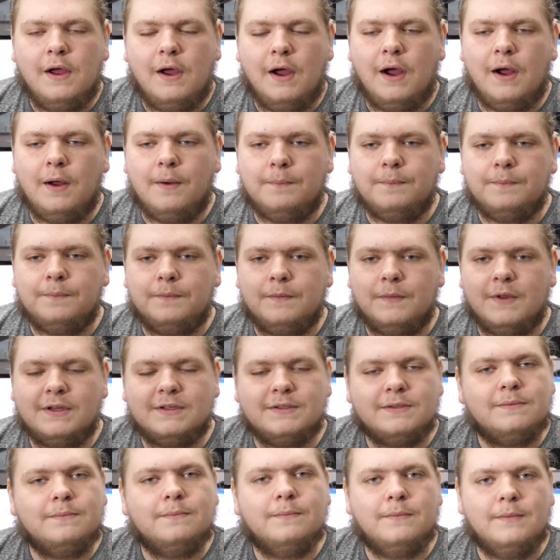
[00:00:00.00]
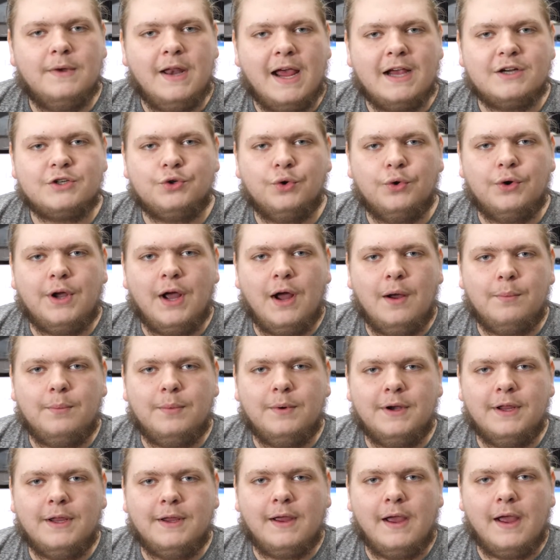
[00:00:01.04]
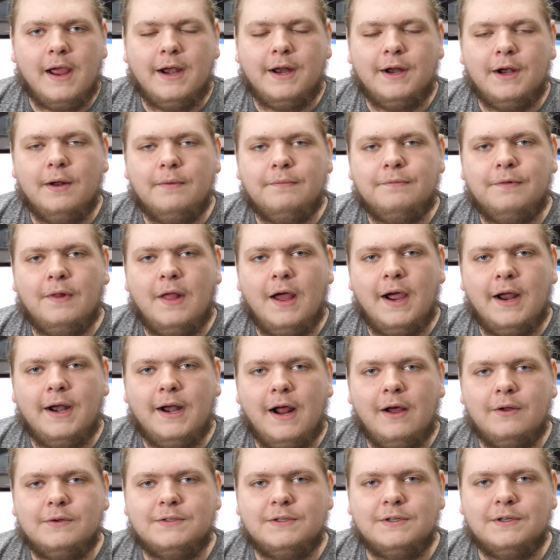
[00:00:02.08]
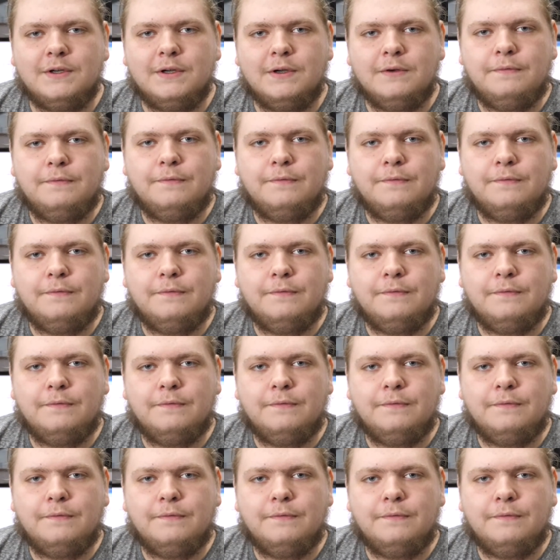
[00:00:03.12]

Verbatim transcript: Um, national company ended up flying out to